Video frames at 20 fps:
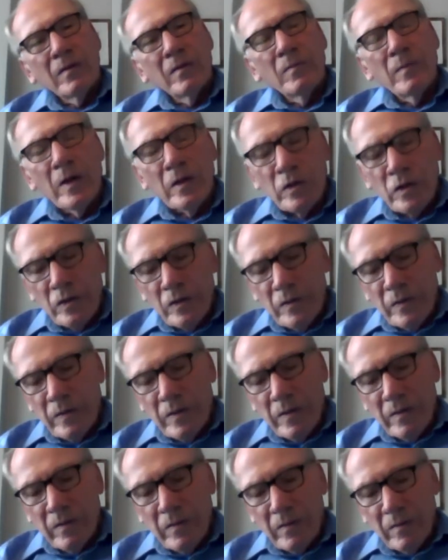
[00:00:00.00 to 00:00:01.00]
you
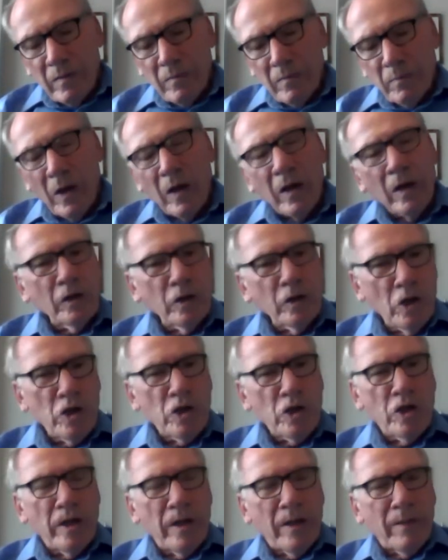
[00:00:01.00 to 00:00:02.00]
mentioned
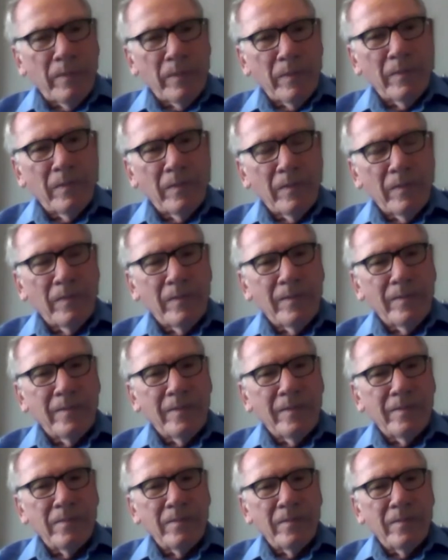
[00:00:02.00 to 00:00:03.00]
partnership
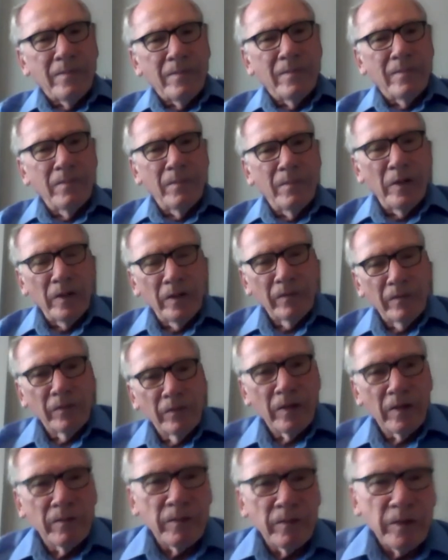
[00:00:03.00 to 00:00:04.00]
being
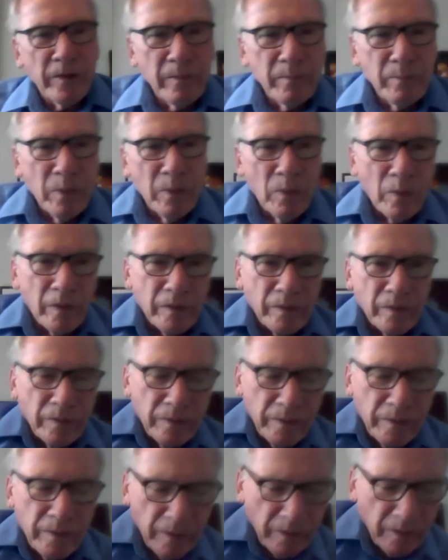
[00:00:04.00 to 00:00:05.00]
very very
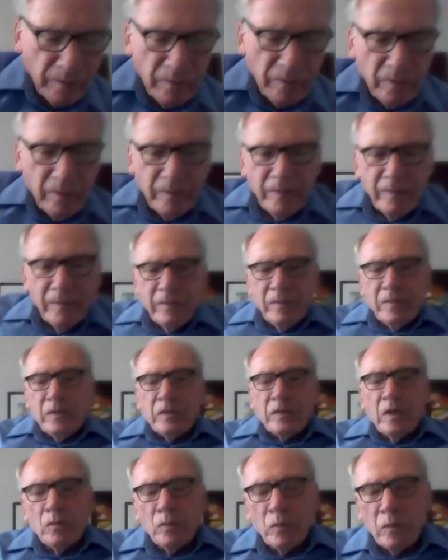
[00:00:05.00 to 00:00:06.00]
important and
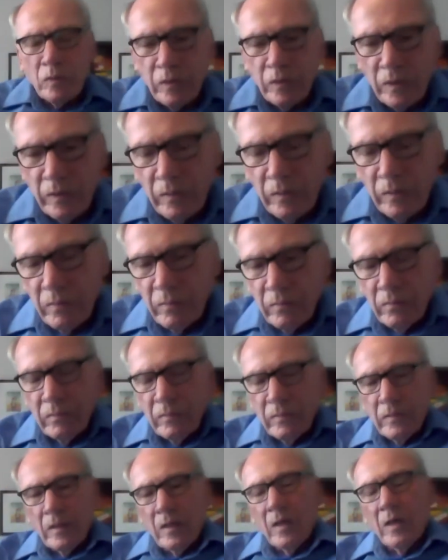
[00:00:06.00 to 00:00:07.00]
central
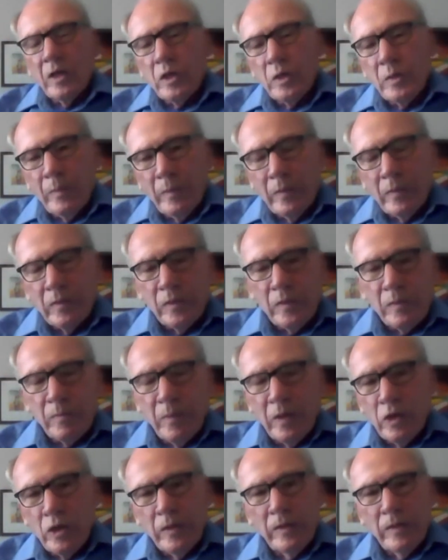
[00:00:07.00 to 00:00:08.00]
to the hospital's
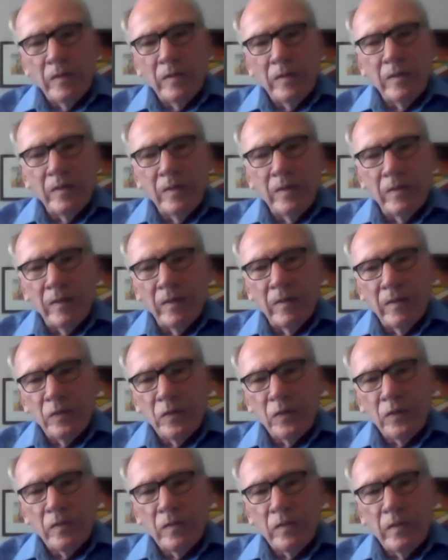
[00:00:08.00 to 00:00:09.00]
mission
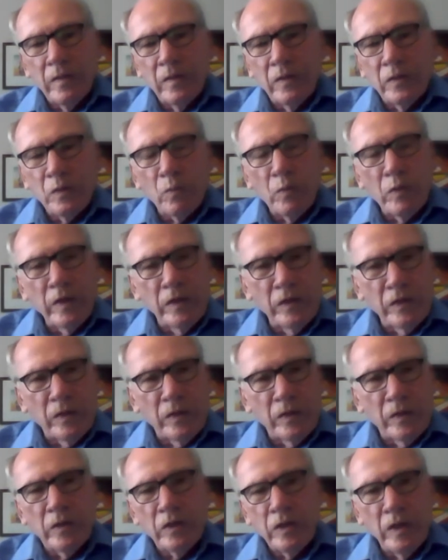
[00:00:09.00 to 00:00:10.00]
is is
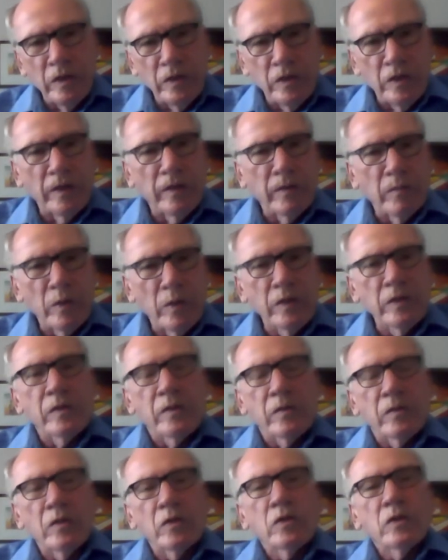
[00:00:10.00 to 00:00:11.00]
research teaching and
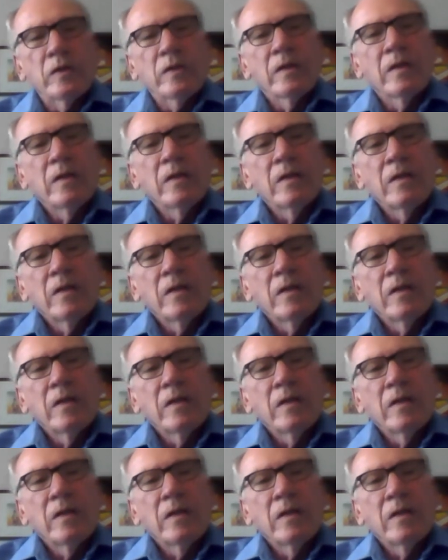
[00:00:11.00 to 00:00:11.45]
research